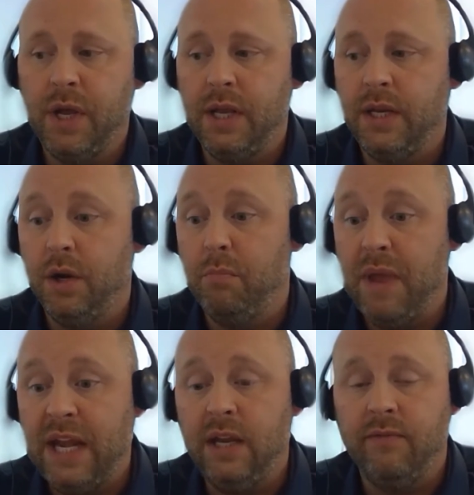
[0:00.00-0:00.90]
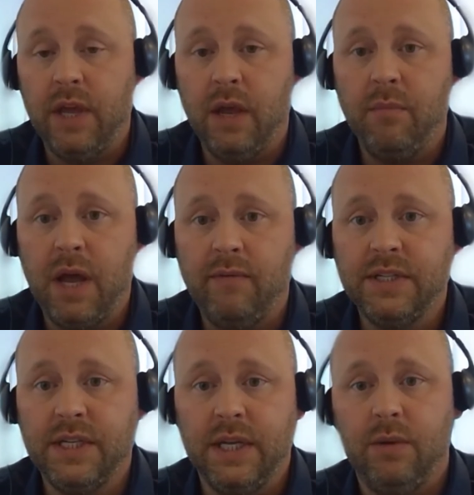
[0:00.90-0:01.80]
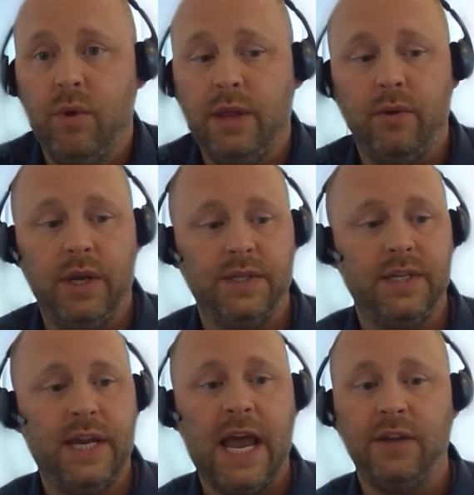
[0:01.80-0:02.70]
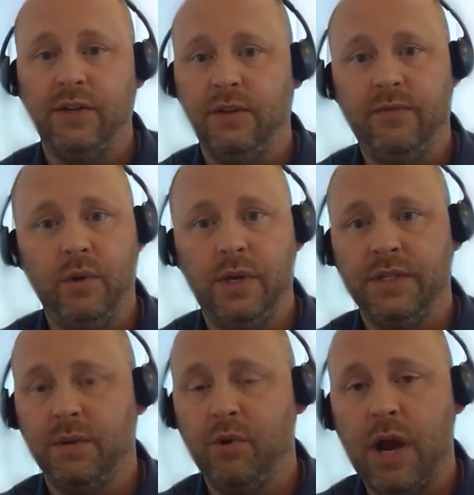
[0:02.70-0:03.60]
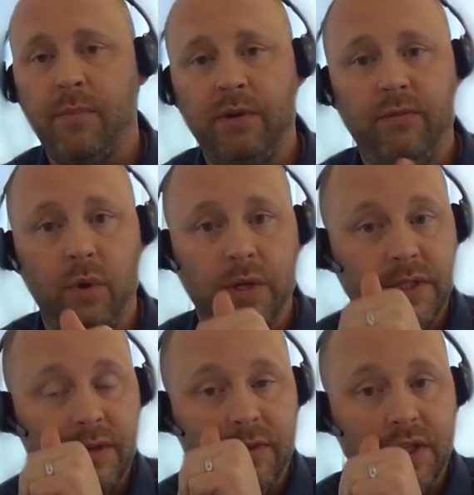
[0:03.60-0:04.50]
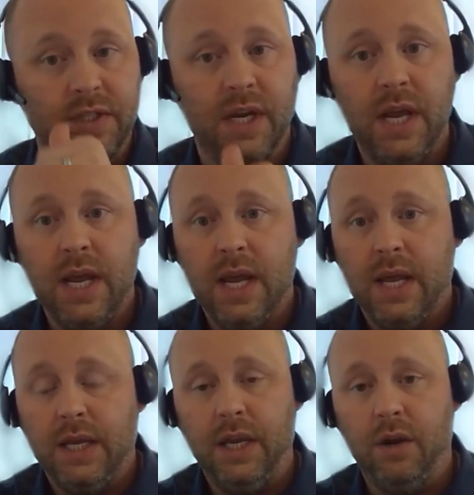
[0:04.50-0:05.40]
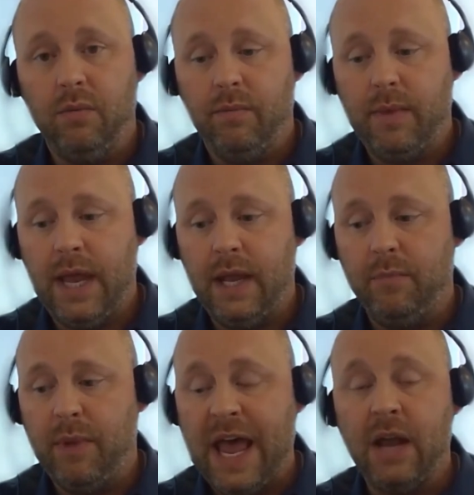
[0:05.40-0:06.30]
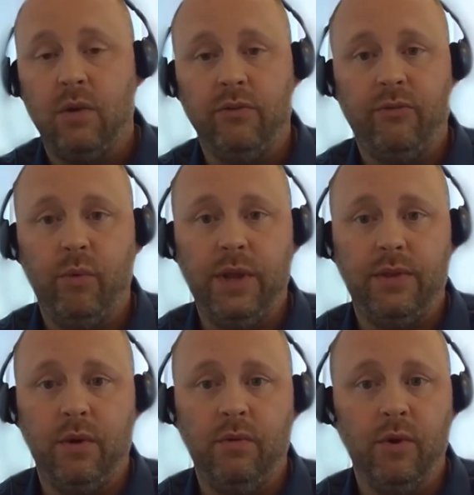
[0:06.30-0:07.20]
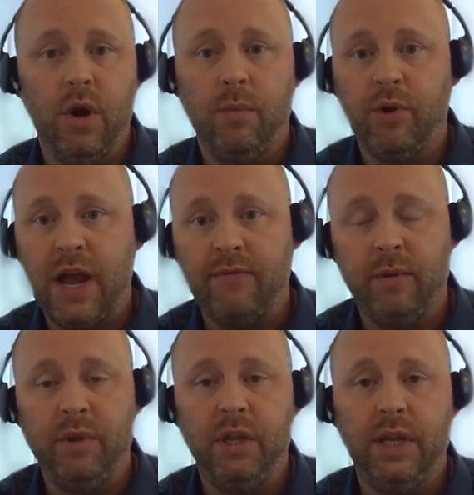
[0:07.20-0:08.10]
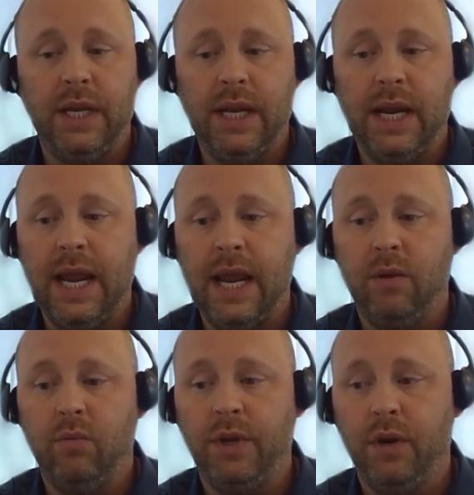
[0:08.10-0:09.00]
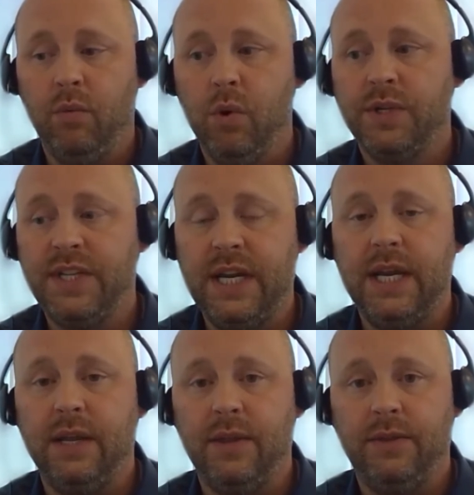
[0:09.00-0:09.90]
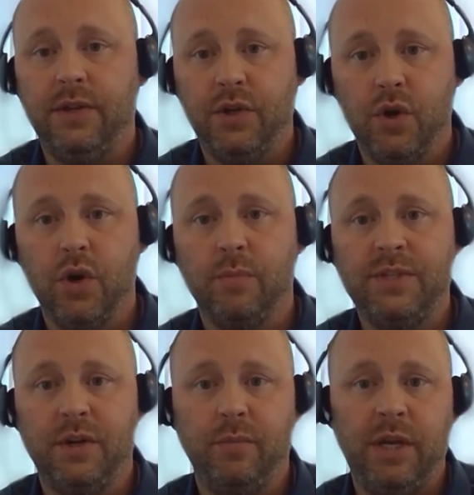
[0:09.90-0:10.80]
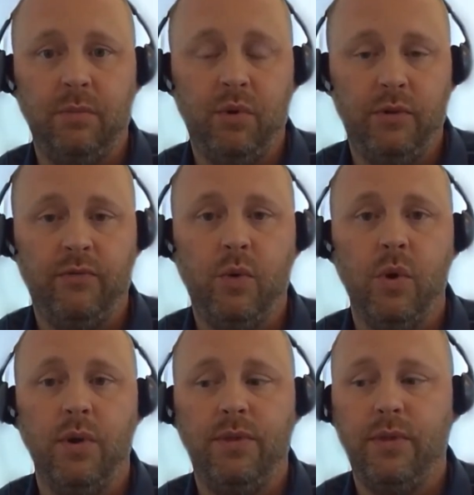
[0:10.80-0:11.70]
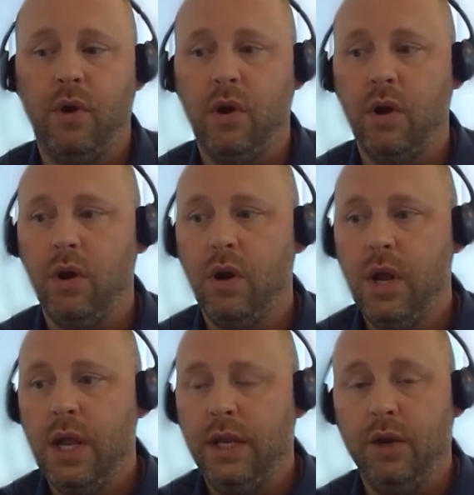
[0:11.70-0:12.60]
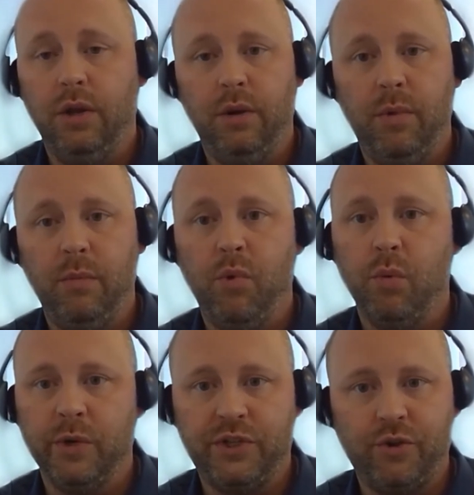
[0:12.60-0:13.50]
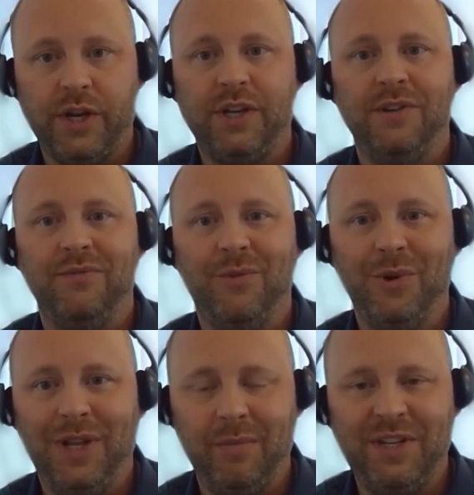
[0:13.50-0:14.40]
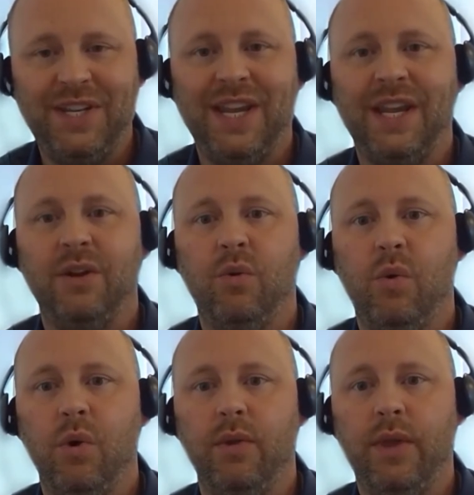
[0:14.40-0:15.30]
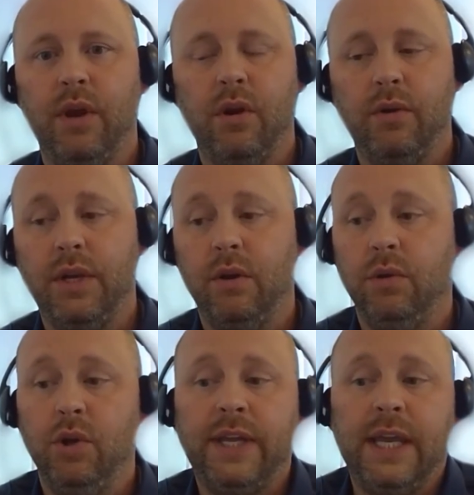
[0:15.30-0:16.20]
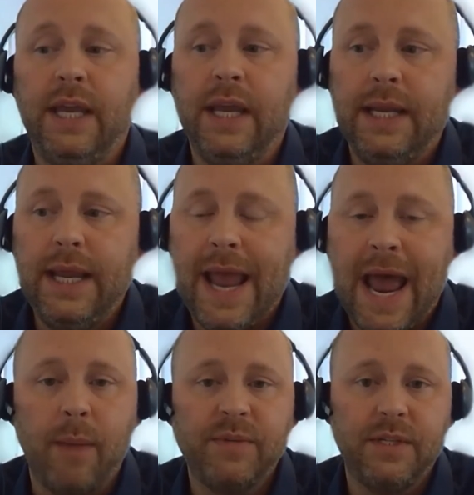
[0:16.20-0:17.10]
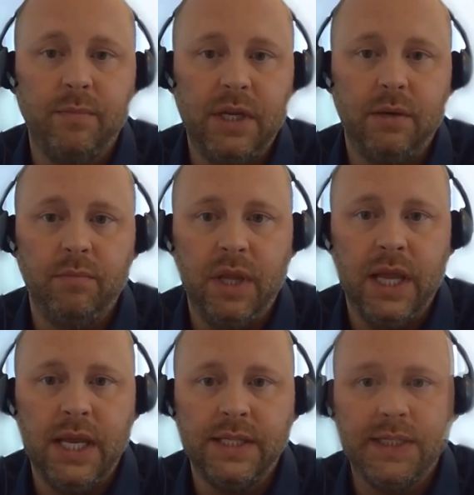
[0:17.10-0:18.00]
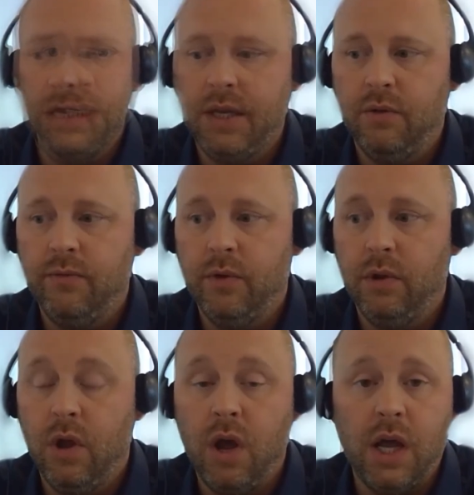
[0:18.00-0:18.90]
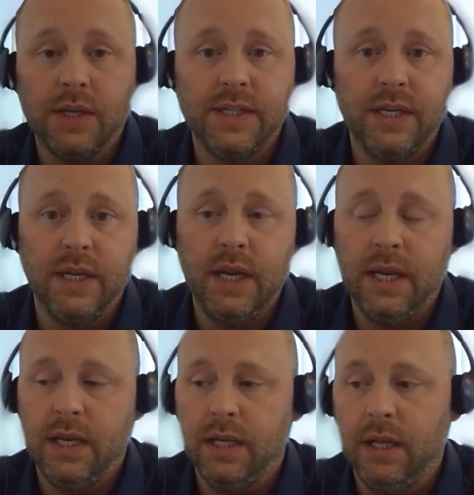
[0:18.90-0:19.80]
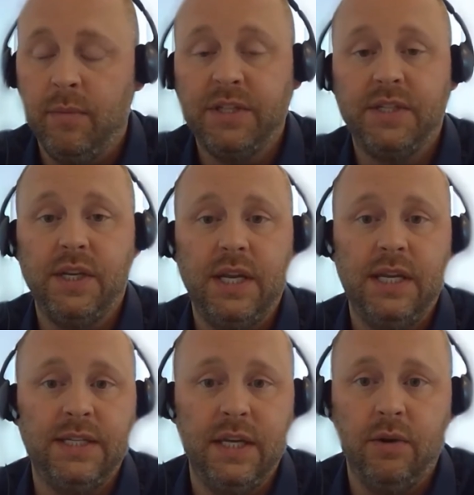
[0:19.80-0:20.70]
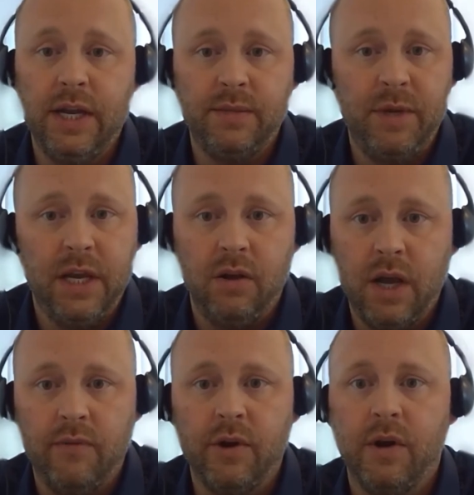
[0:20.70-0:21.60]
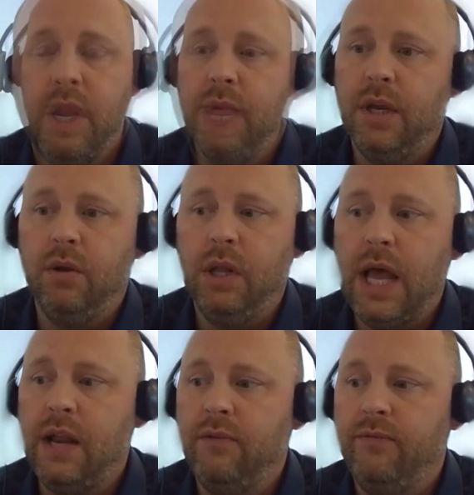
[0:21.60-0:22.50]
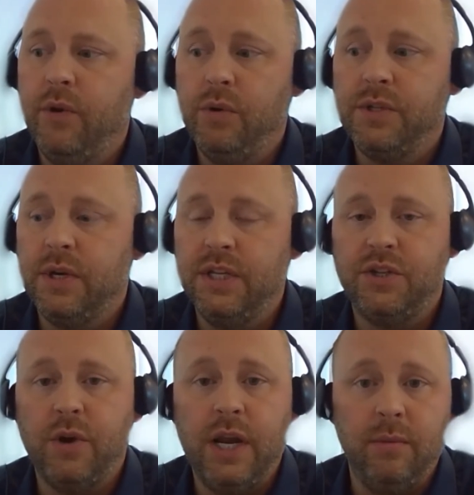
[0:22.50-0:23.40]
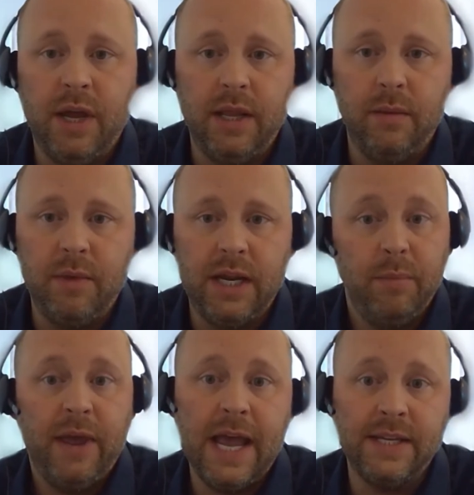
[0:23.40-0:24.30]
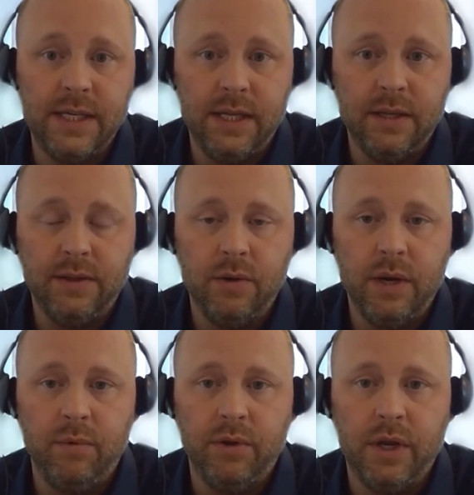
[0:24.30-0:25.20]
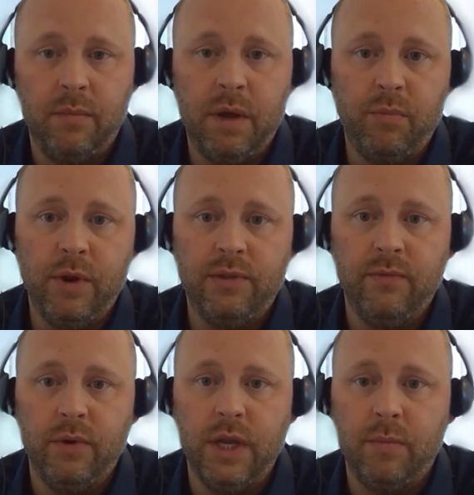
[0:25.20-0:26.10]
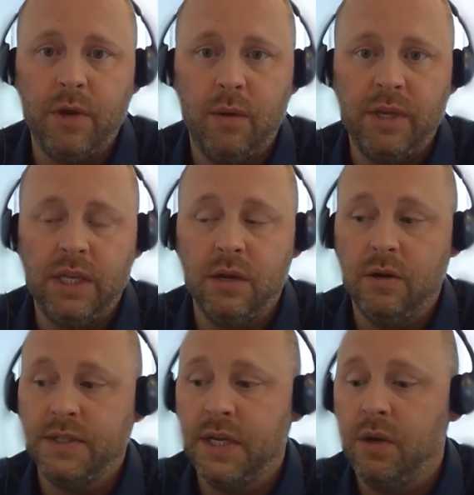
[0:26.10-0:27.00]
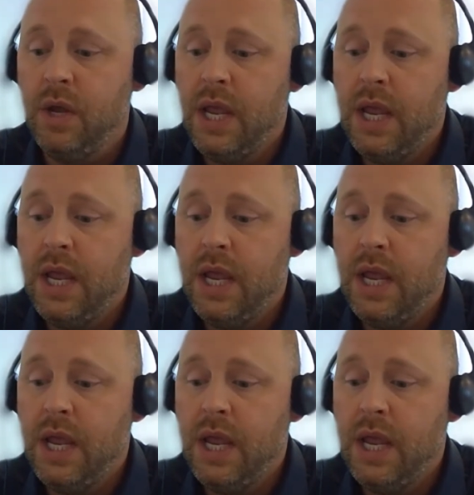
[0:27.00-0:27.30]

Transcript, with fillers: But, you know, many of them, obviously, whether it's casualty focused or property focused, have just, you know had battles with overall profitability and you know we're seeing that the terms that are being put forth are you know a little bit more restrictive or limited or they're you know looking at caps to be in place you know for loss and and limits to ECO and XPL cover you know a lot of folks are constrained by the amount of capacity that they're able to come up with for the upcoming year so